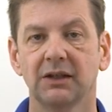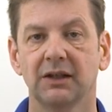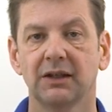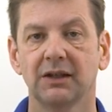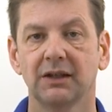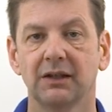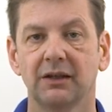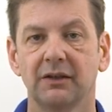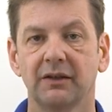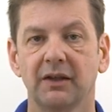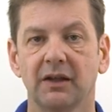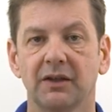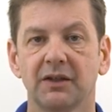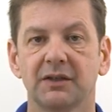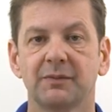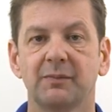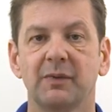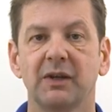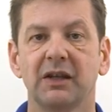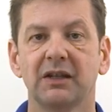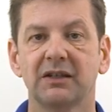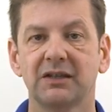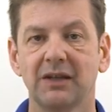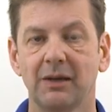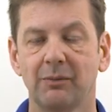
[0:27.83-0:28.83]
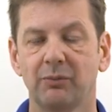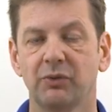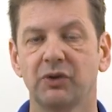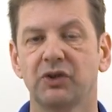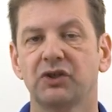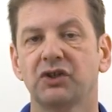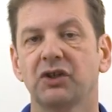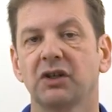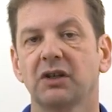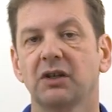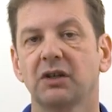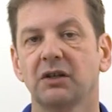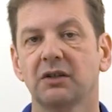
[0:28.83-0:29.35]
uh, the others being
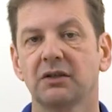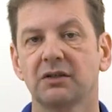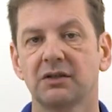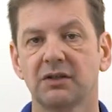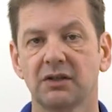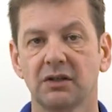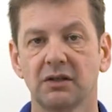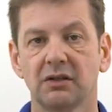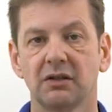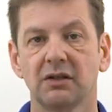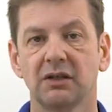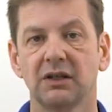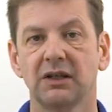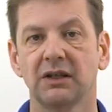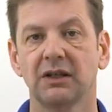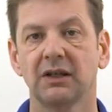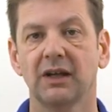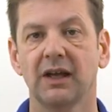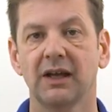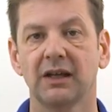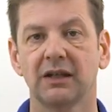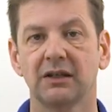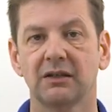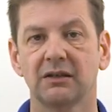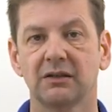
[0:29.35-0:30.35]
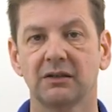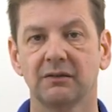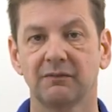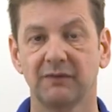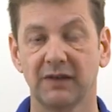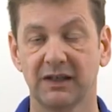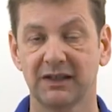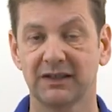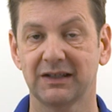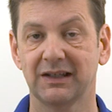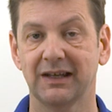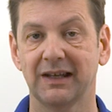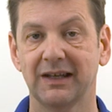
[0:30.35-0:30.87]
temperature, turning and
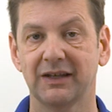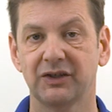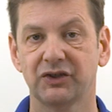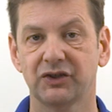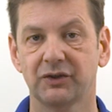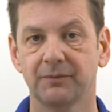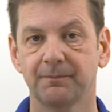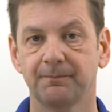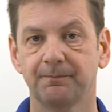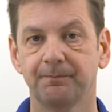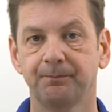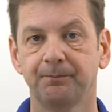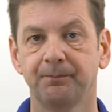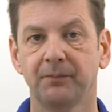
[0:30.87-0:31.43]
ventilation.